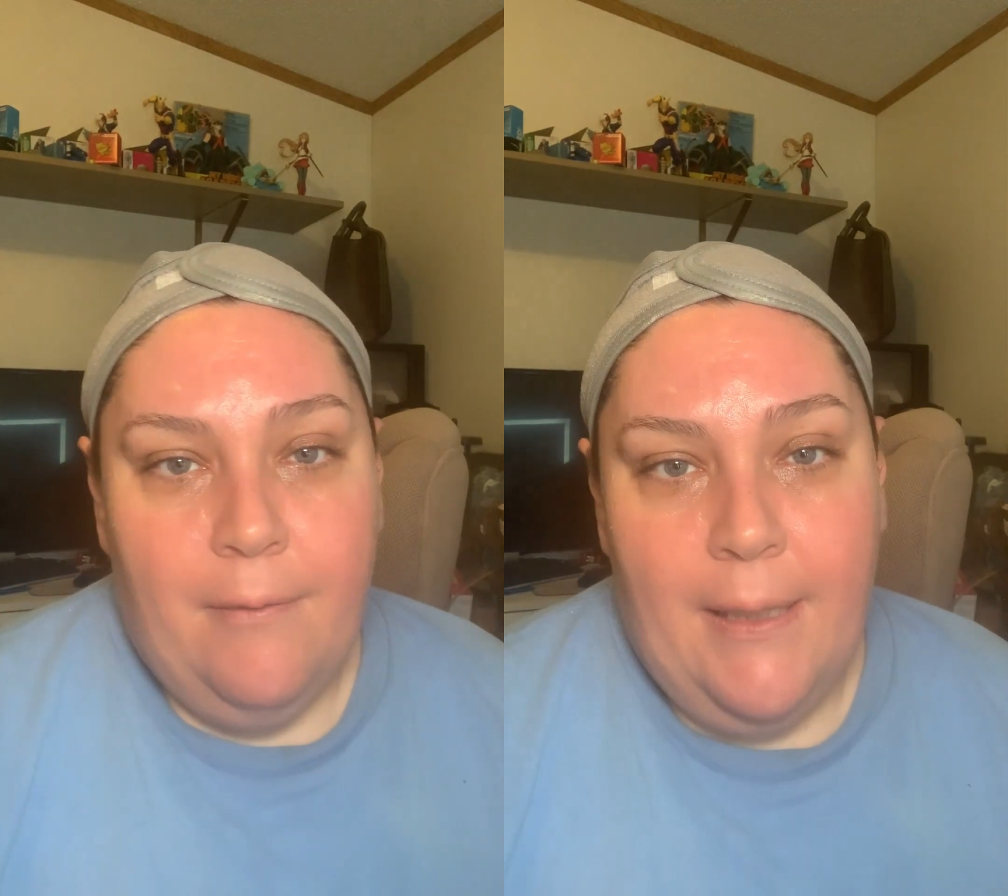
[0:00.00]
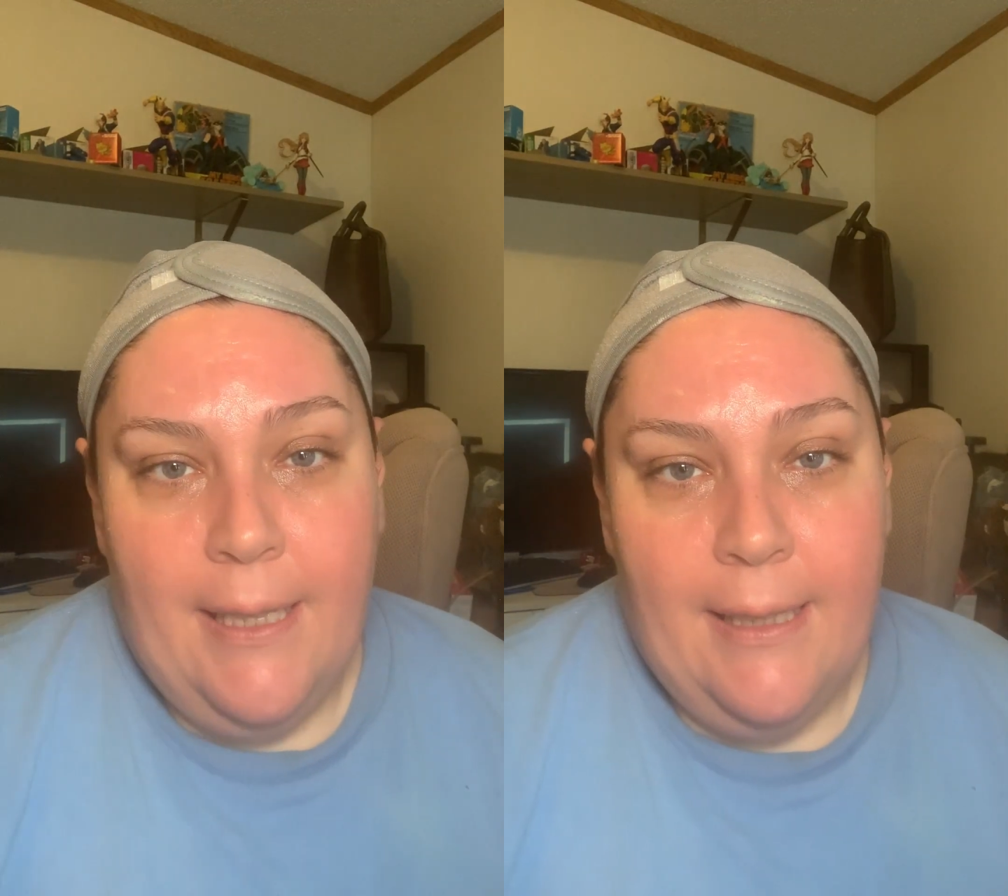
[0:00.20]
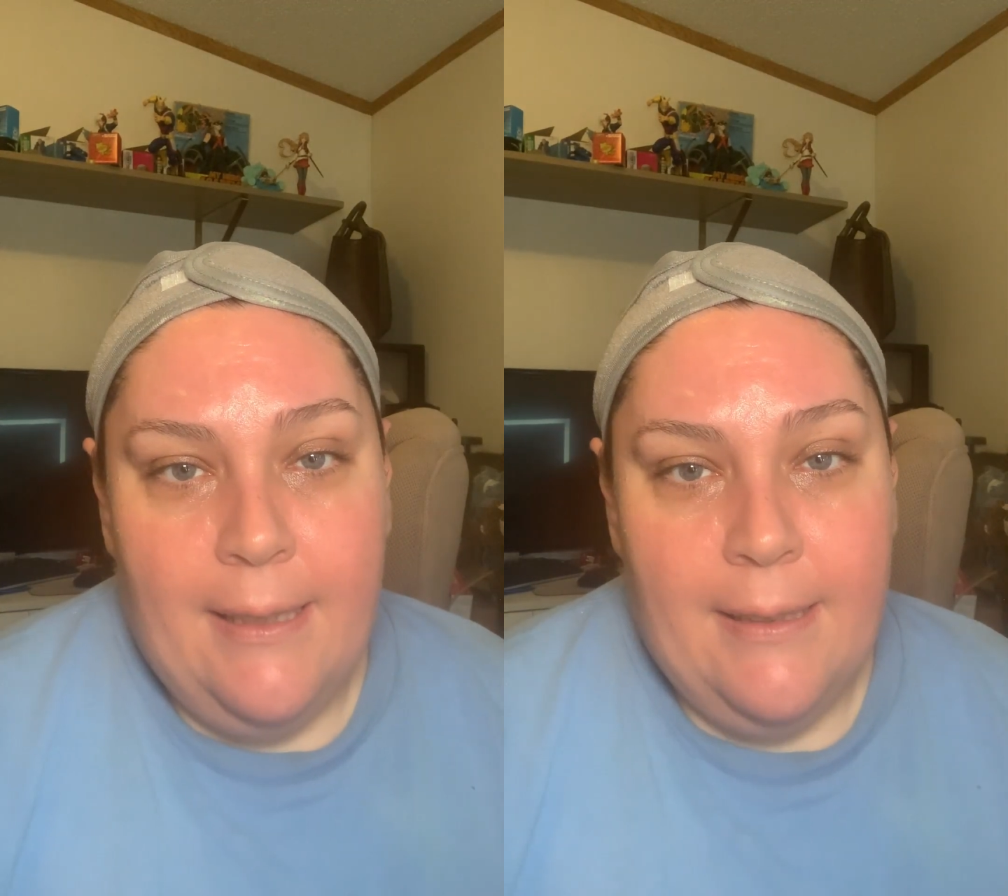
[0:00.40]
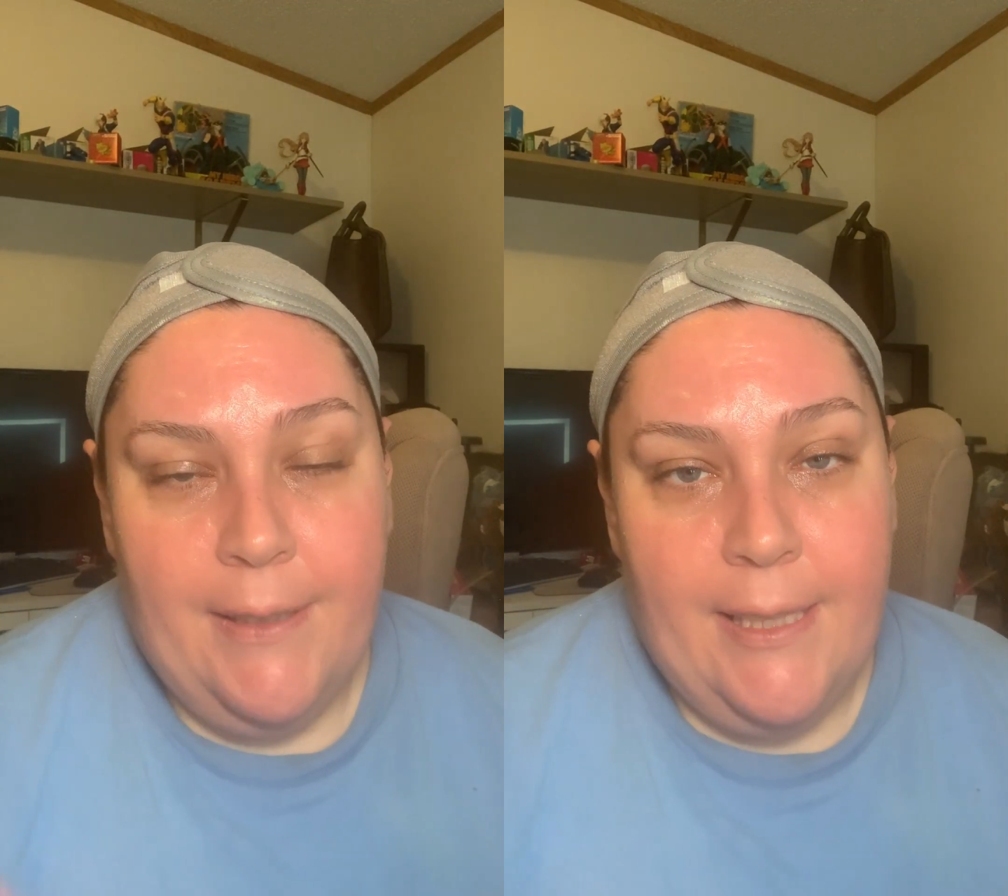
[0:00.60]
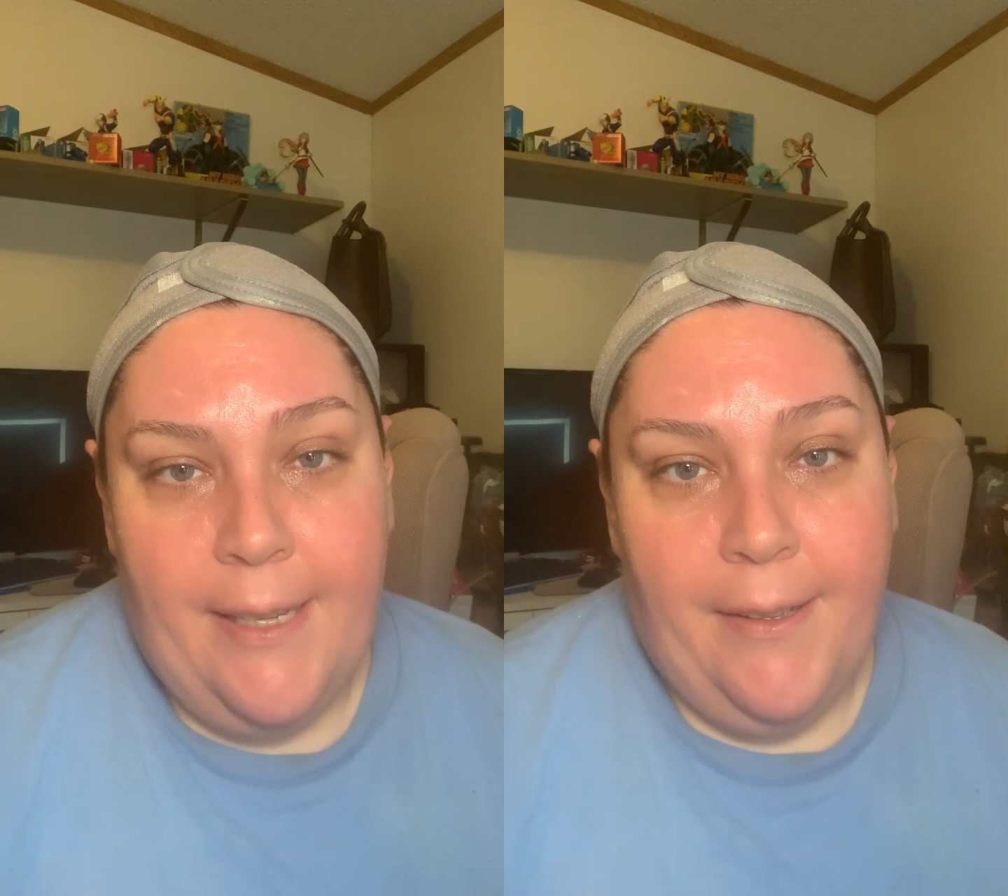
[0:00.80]

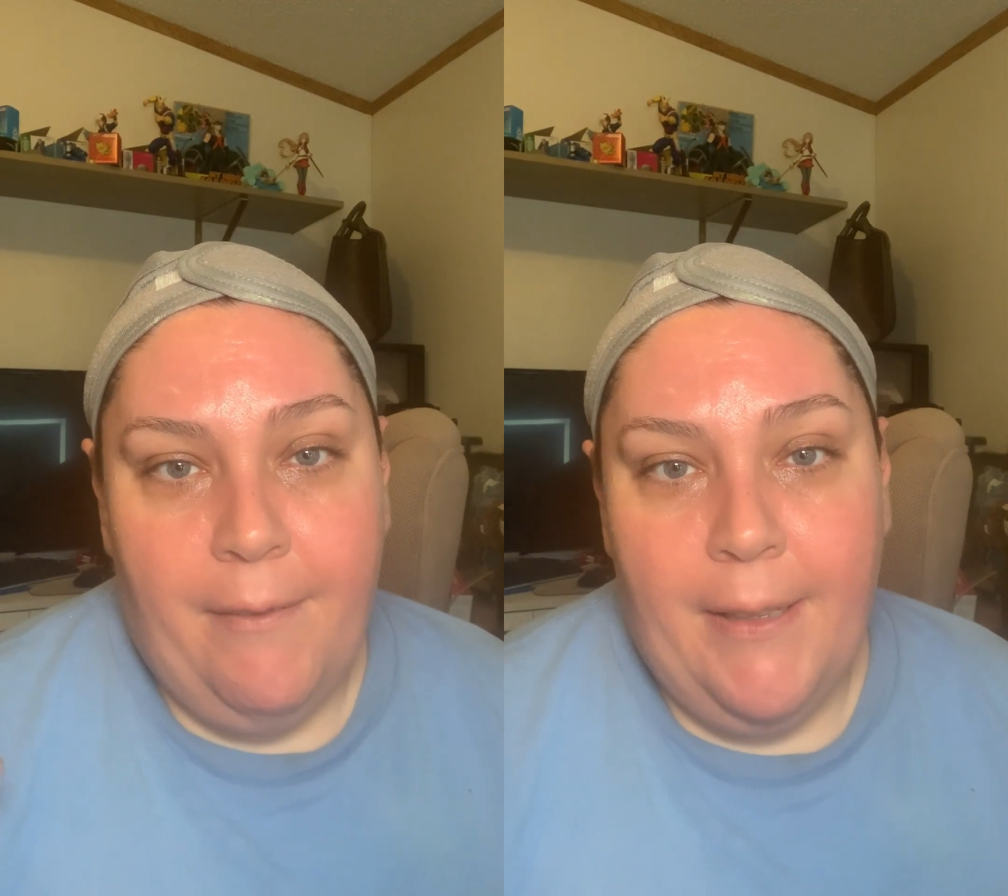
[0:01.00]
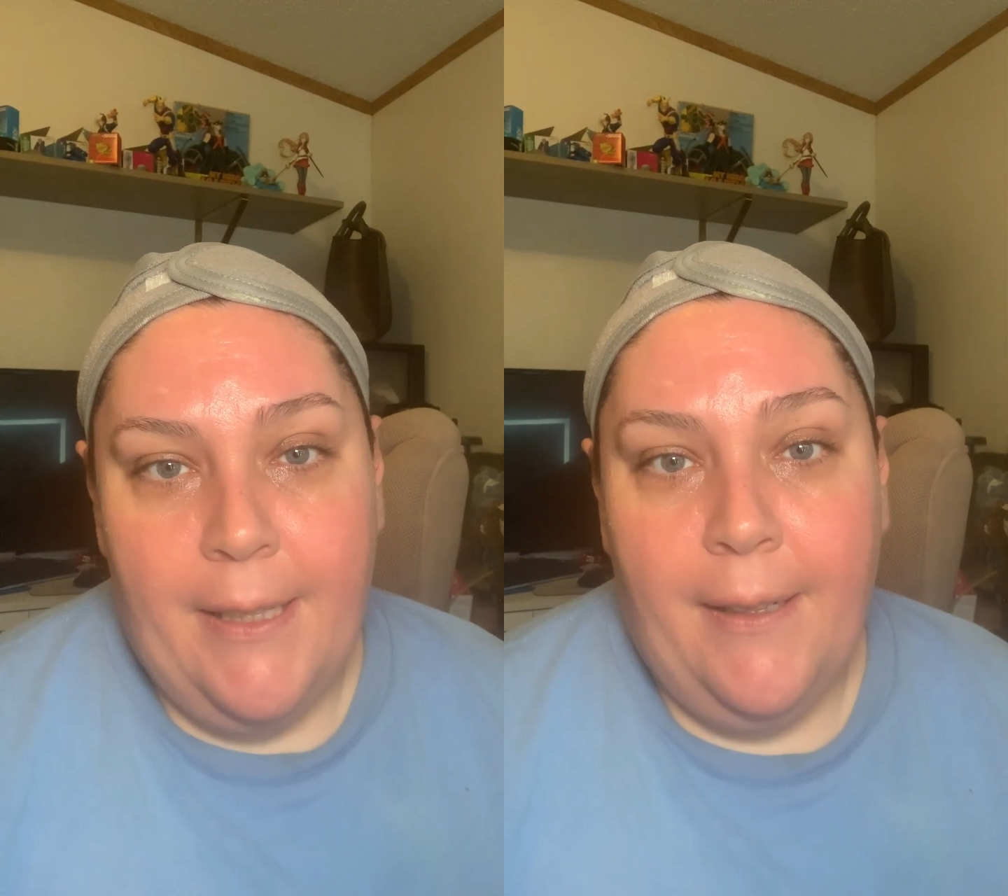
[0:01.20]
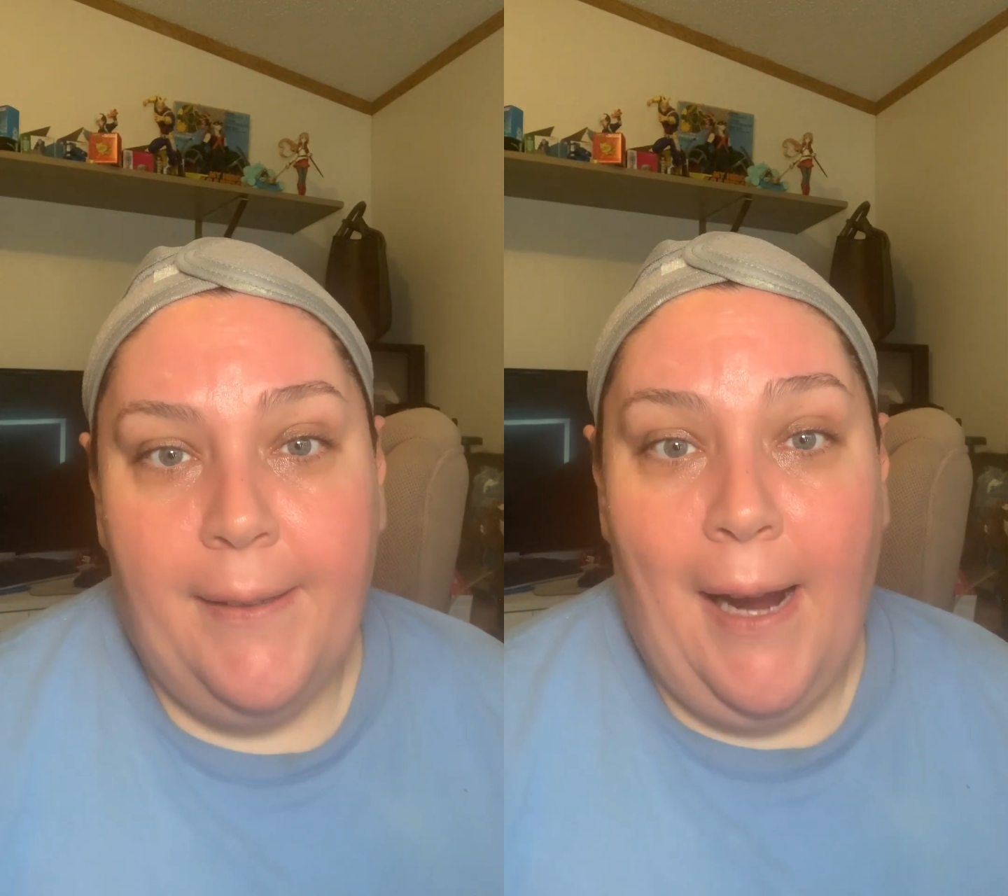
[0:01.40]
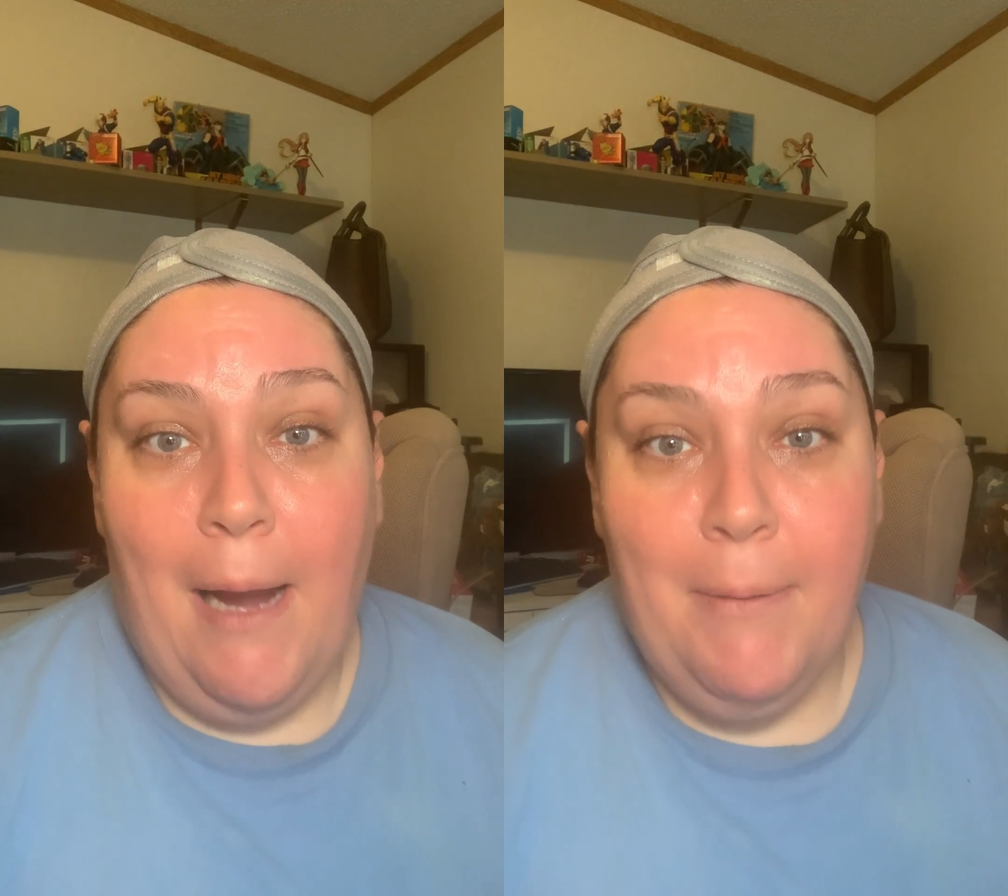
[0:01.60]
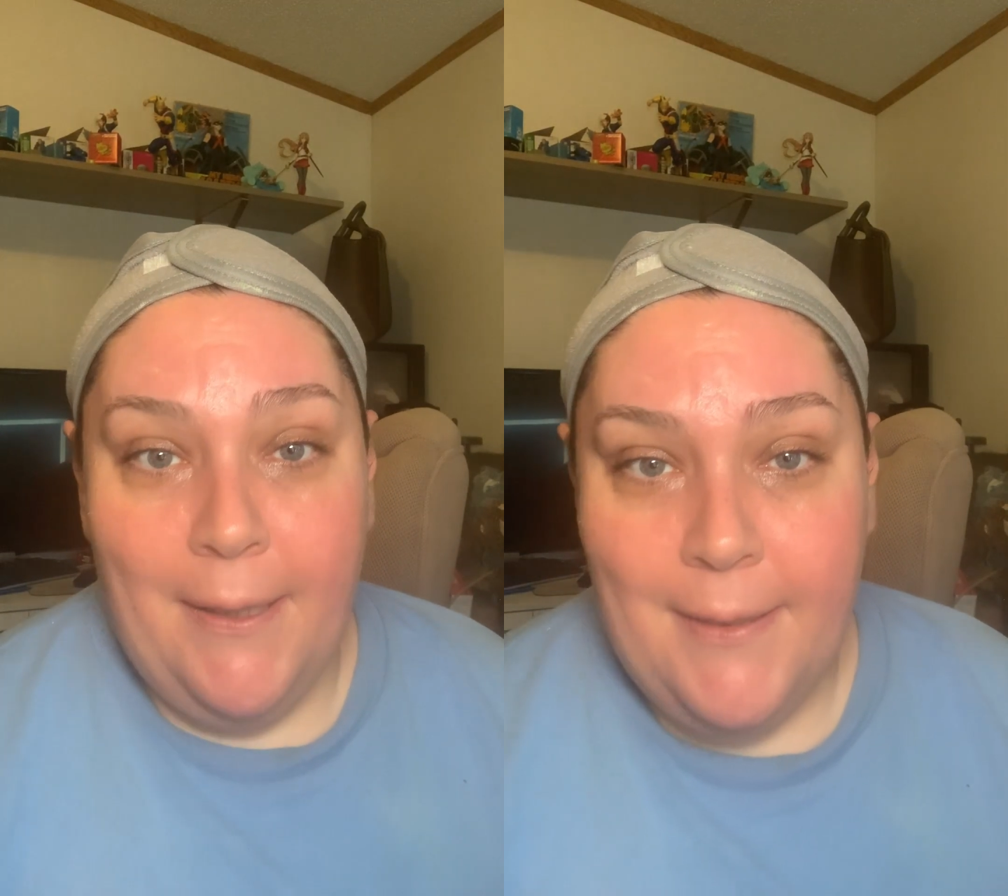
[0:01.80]
was tinker with her
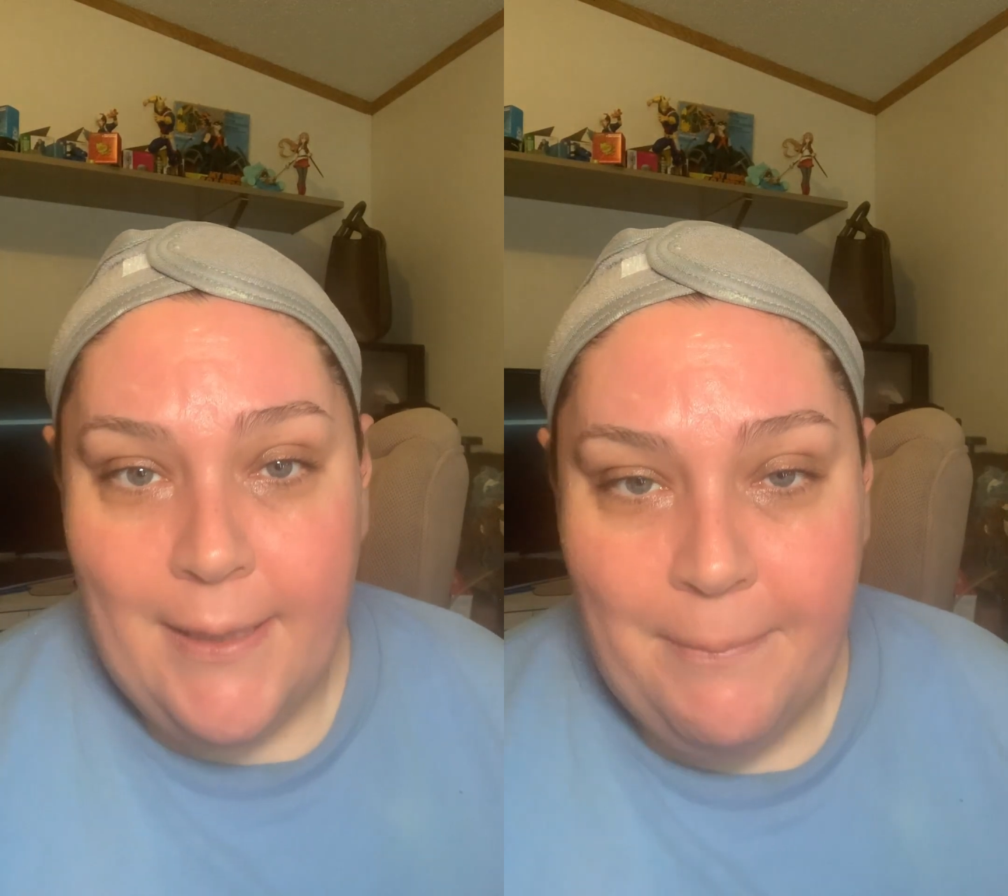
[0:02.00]
eyebrows,